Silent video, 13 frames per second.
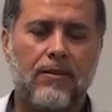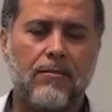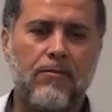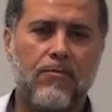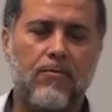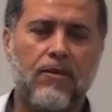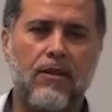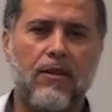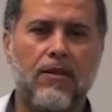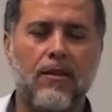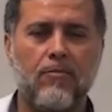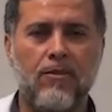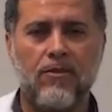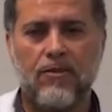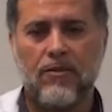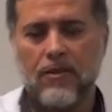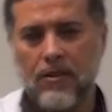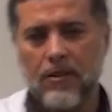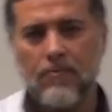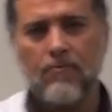Bismillah ar-Rahman
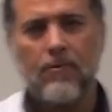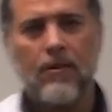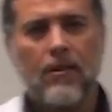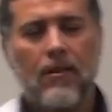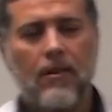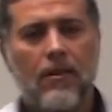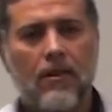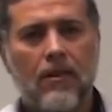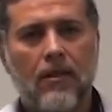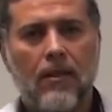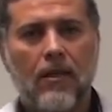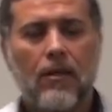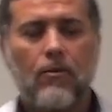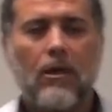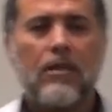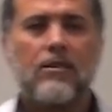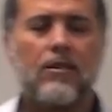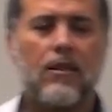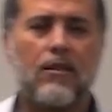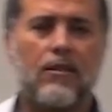ar-Rahim. We'll
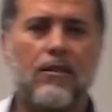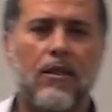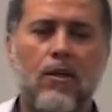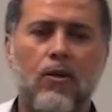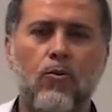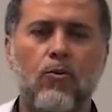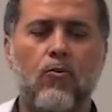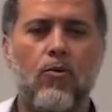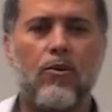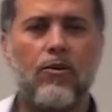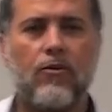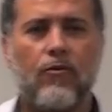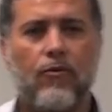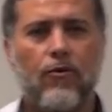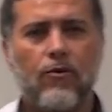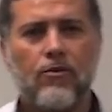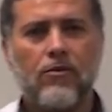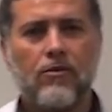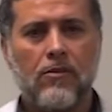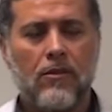start now with the
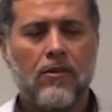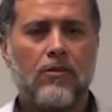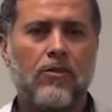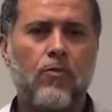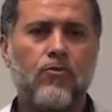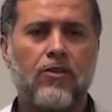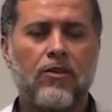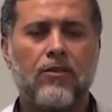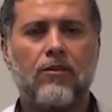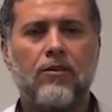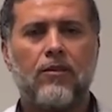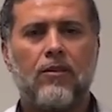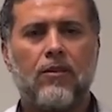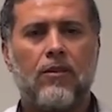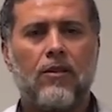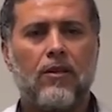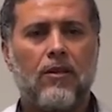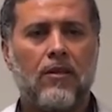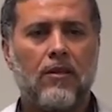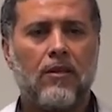first subject
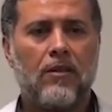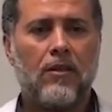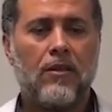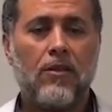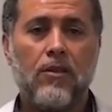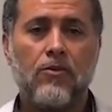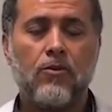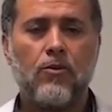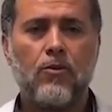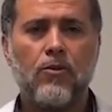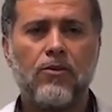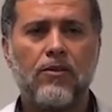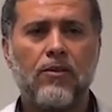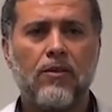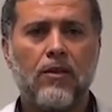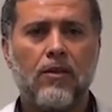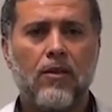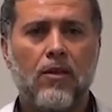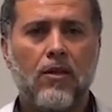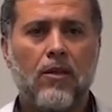in this course.
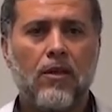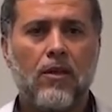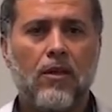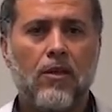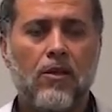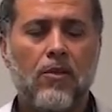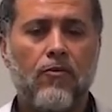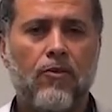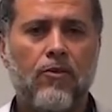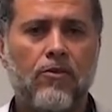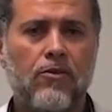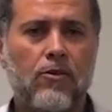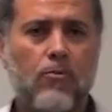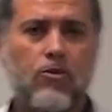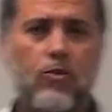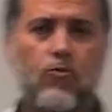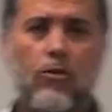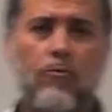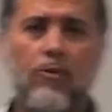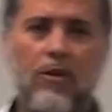The first subject
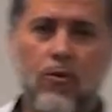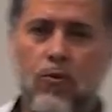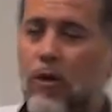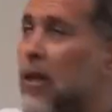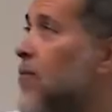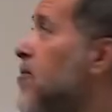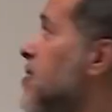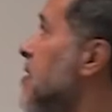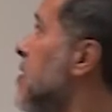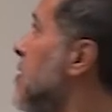will be waves.